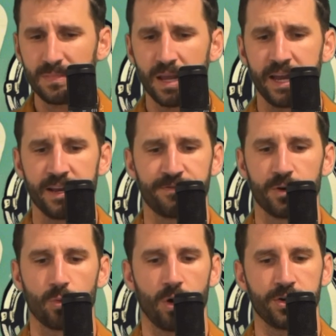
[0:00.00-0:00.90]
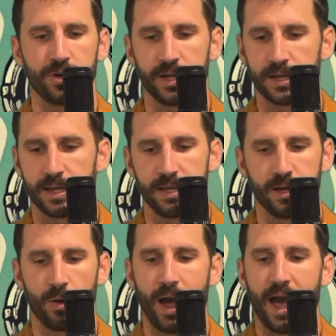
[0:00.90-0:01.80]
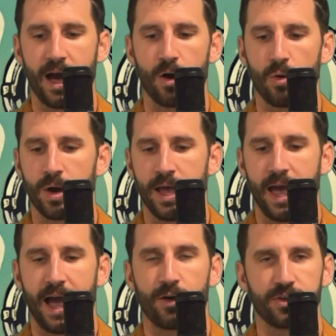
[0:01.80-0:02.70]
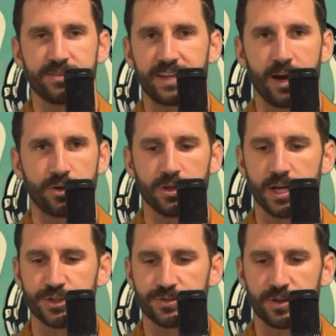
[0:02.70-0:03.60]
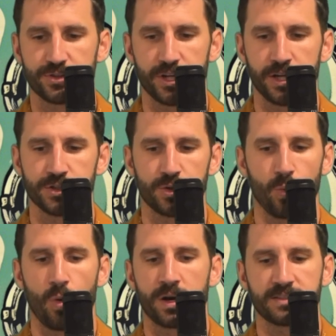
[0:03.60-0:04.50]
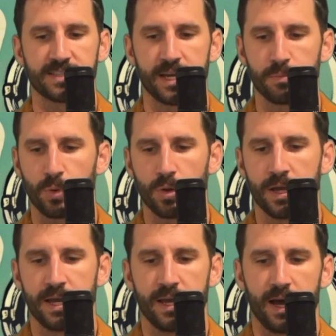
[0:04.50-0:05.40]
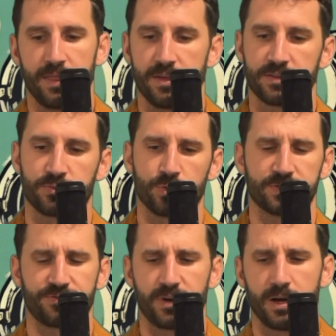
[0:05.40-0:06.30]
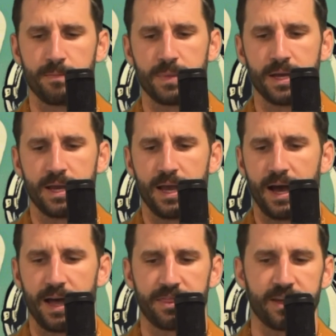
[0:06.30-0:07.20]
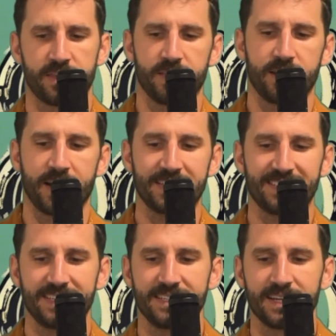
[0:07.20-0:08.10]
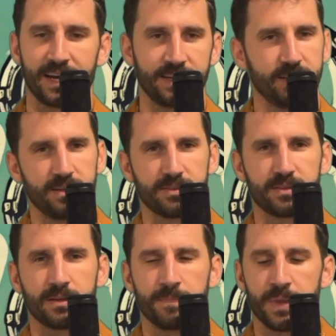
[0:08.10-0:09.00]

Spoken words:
And if you're wondering, how these calculations are changed, one example, this was from, I think, the 1990s.